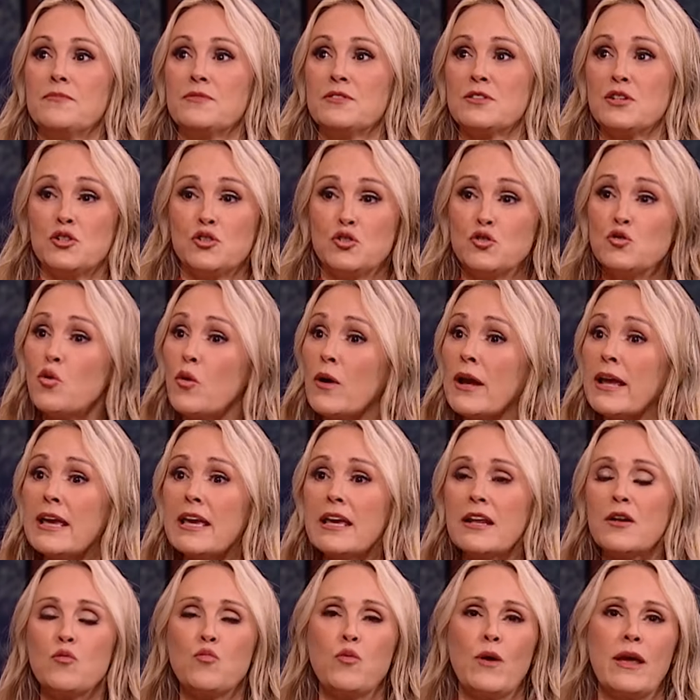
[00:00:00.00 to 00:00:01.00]
to joy.
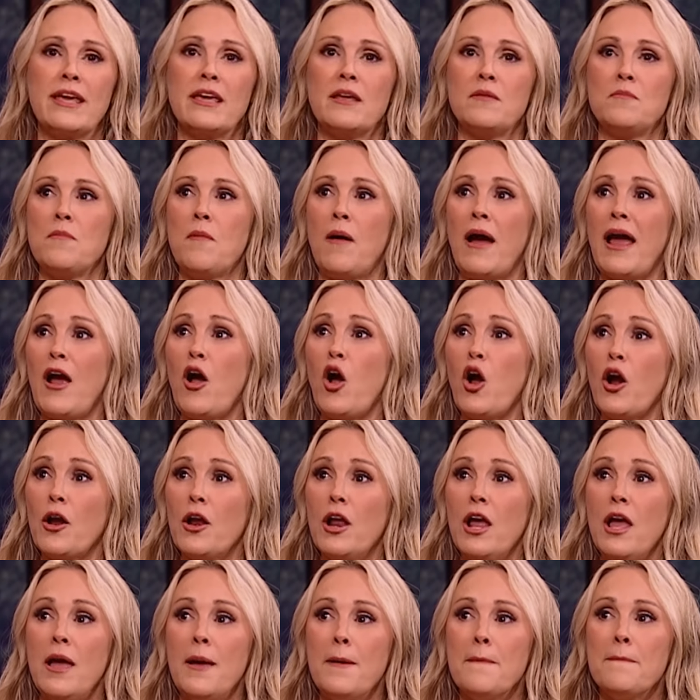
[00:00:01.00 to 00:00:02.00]
It awakened my heart
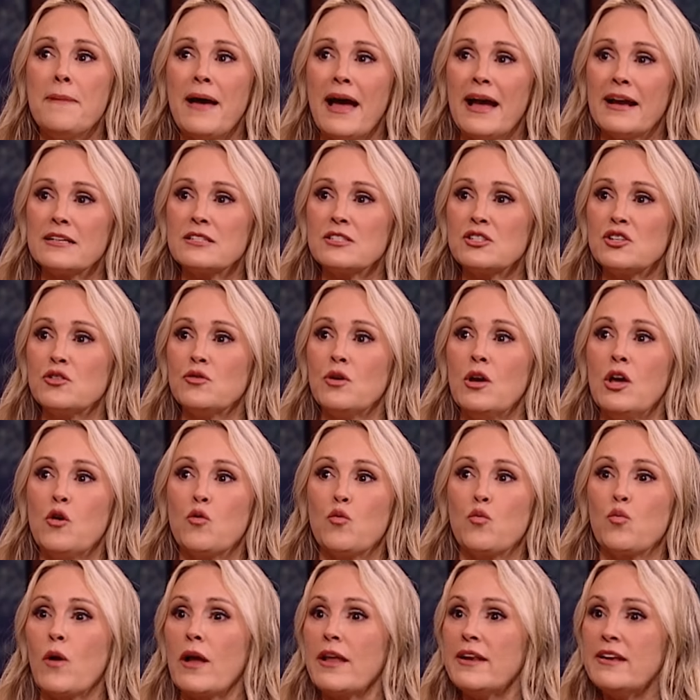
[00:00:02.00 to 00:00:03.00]
back to
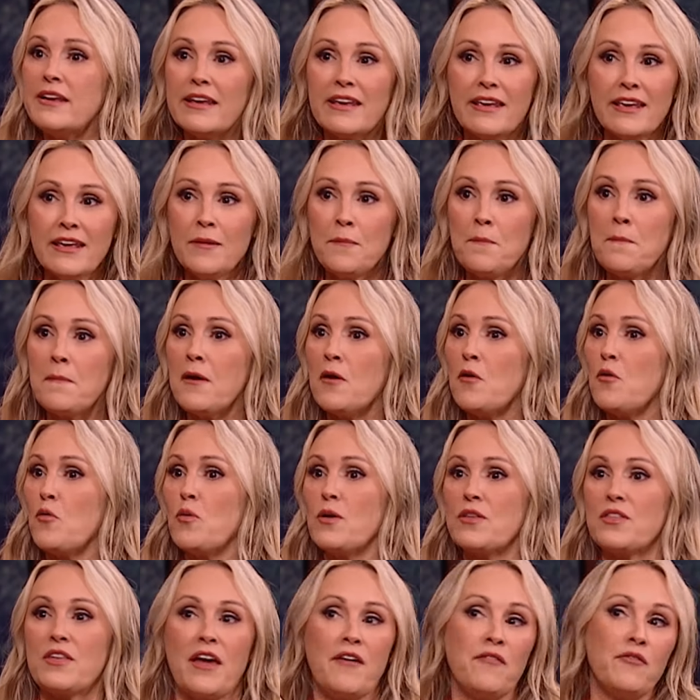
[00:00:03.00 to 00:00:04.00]
run to him
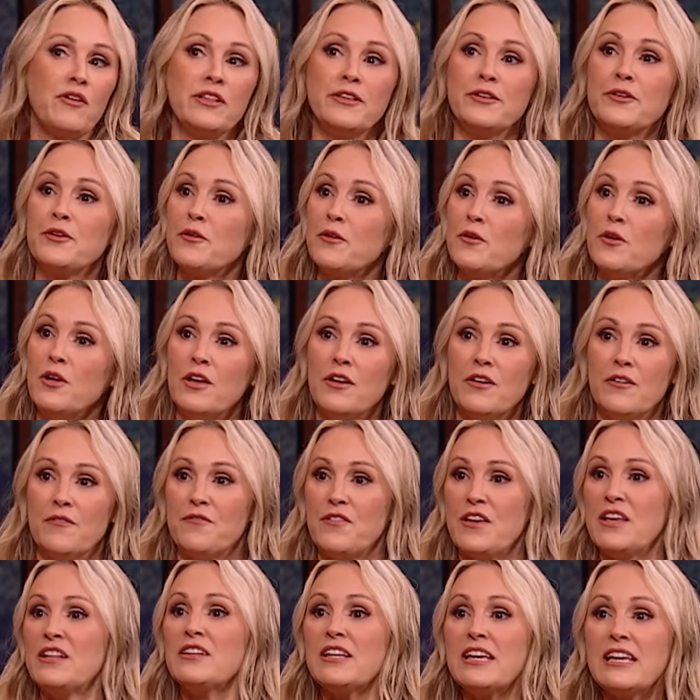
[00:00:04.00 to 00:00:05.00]
with every little
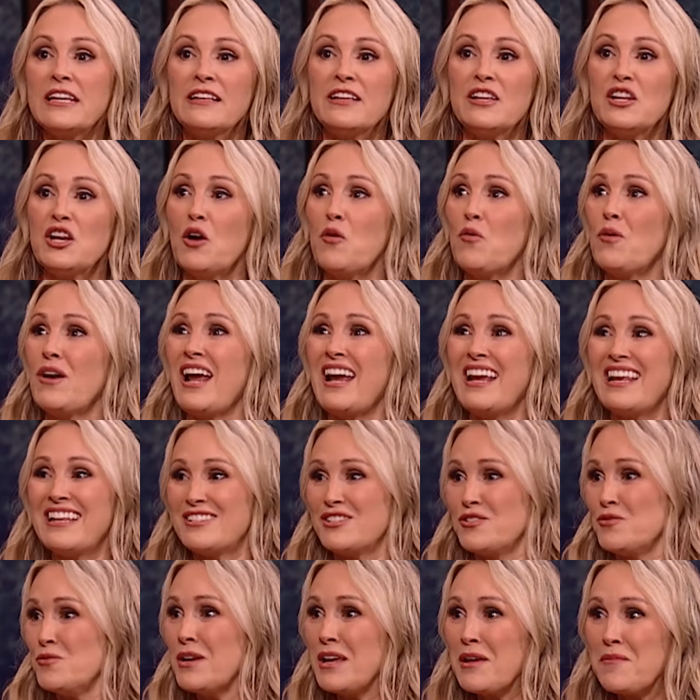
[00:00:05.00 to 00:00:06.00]
feeling, you know, when I
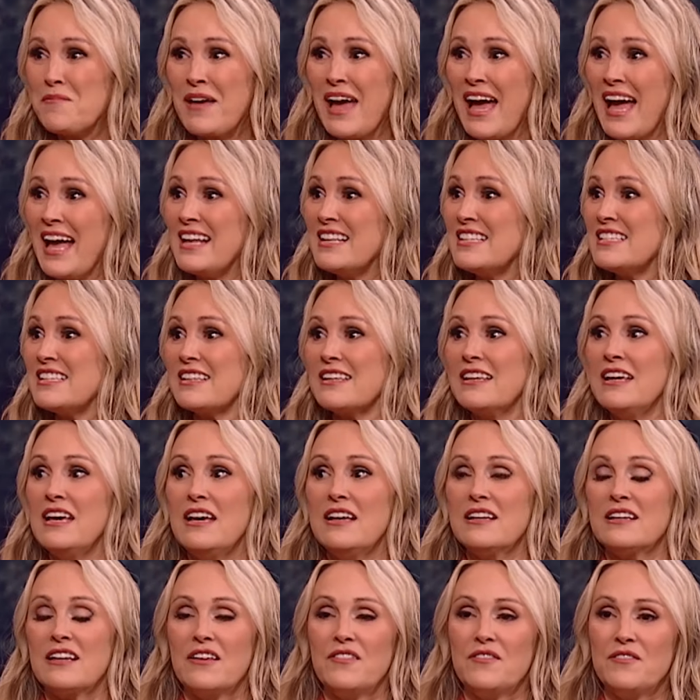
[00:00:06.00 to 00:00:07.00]
do get mad, to
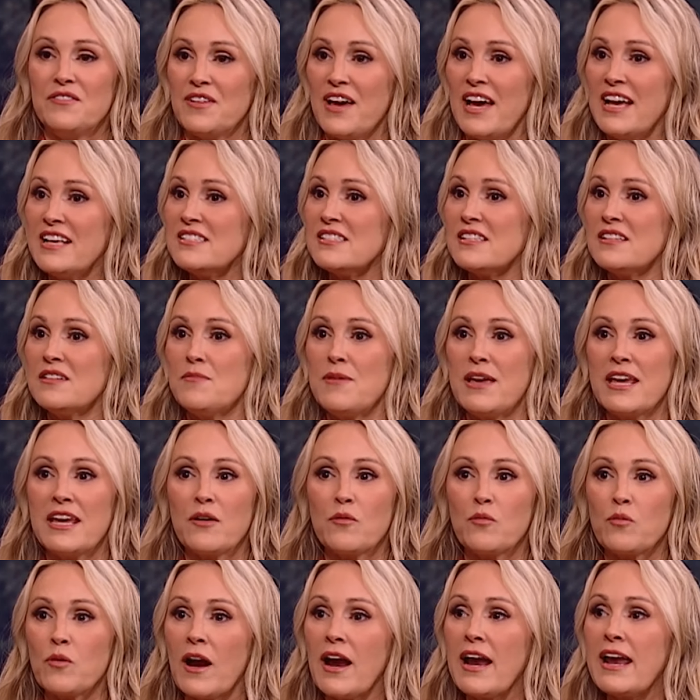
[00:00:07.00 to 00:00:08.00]
confess and to make
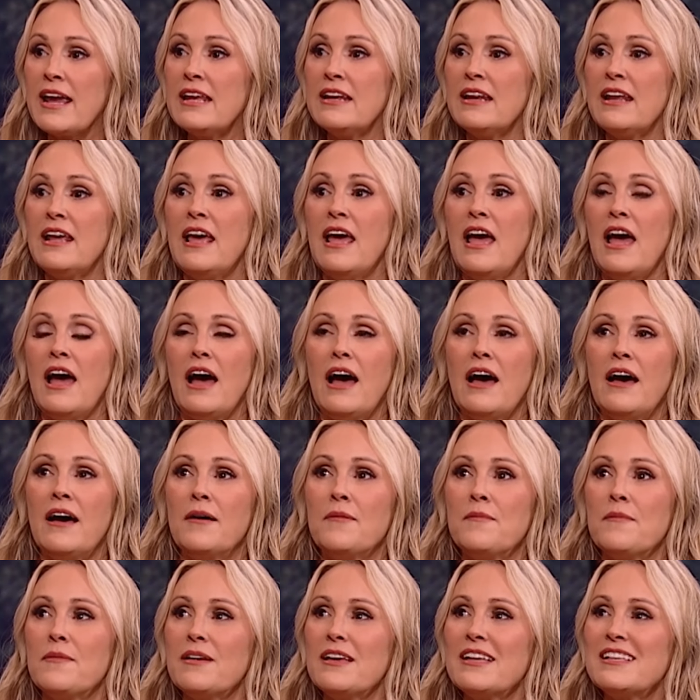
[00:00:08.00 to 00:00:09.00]
it right.
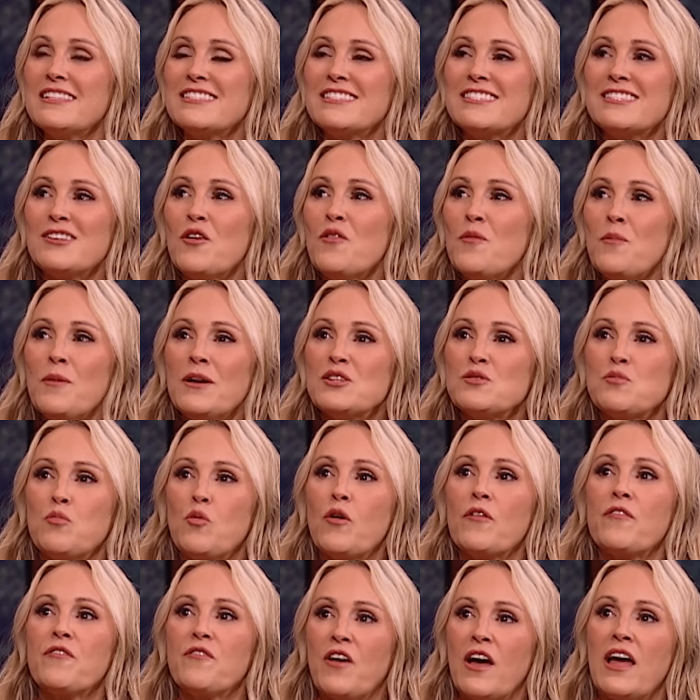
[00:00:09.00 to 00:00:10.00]
It's so much
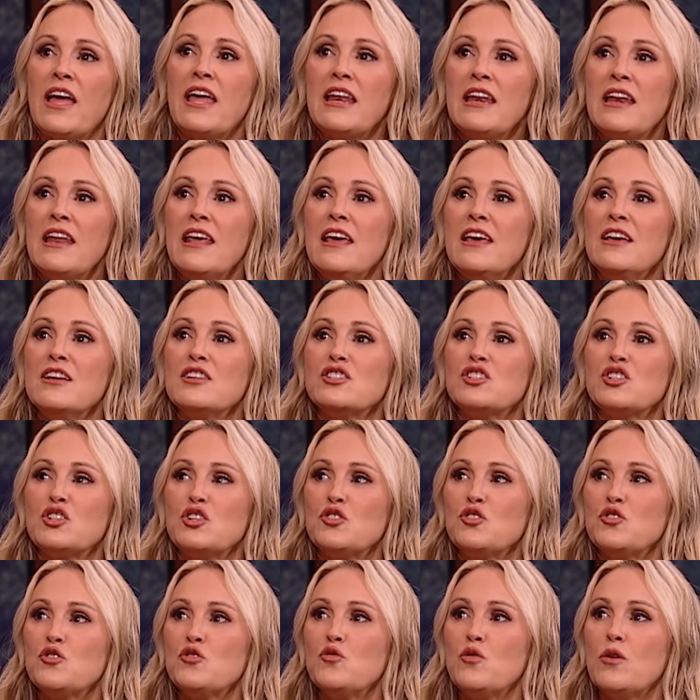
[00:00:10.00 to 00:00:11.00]
more fun
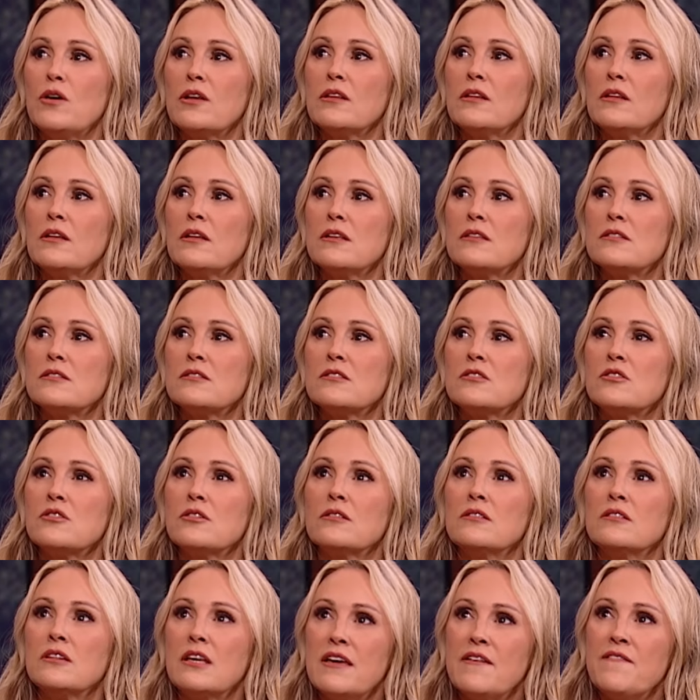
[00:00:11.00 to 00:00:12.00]
to
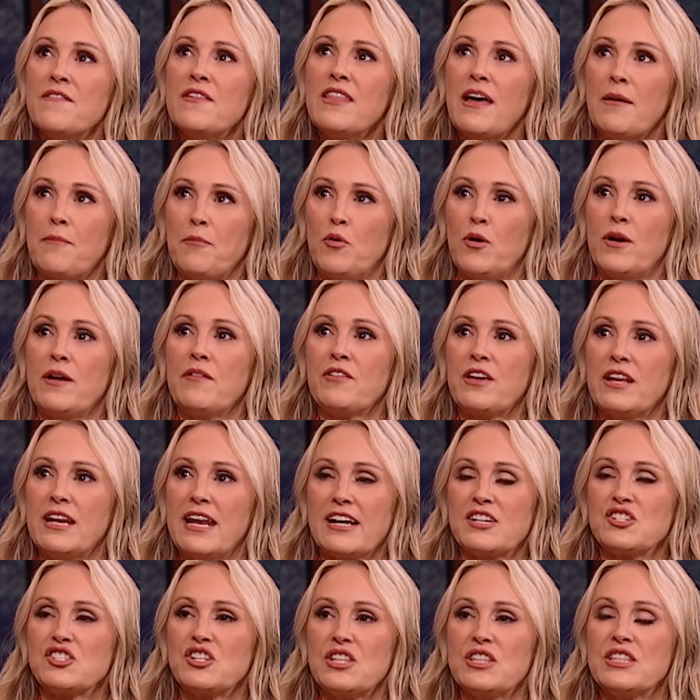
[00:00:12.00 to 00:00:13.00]
live in that point of
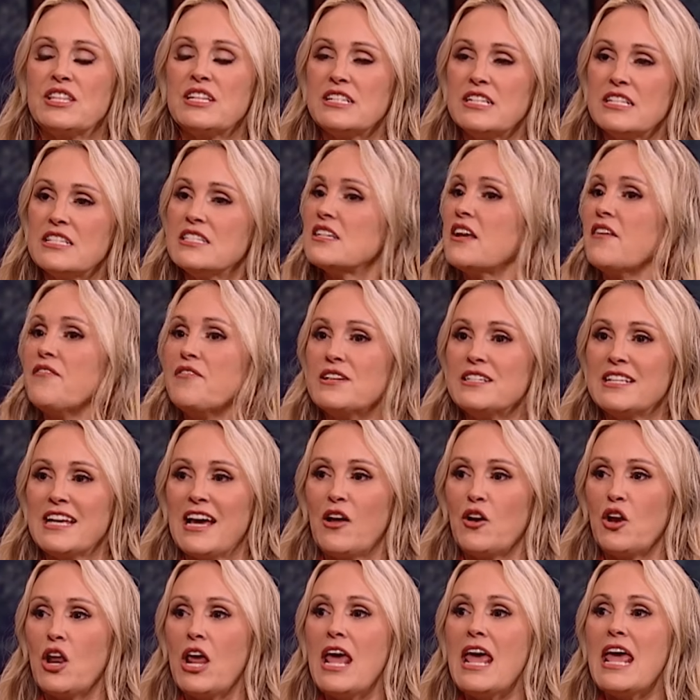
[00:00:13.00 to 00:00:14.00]
connection than to stuff it
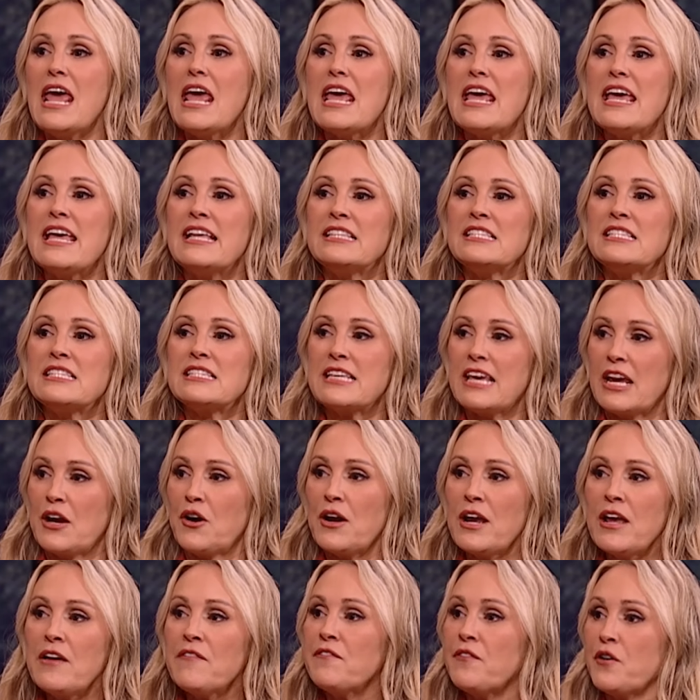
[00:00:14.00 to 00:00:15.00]
down. It's
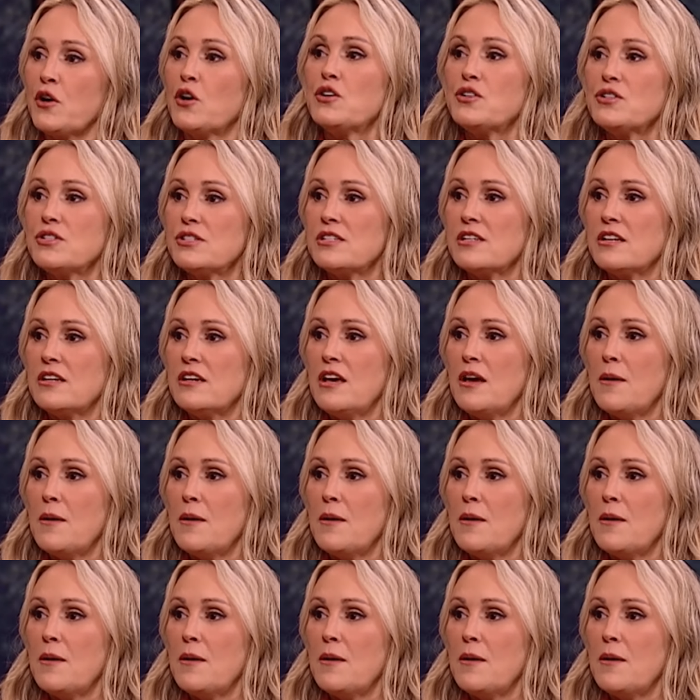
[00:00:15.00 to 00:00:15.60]
scary at first,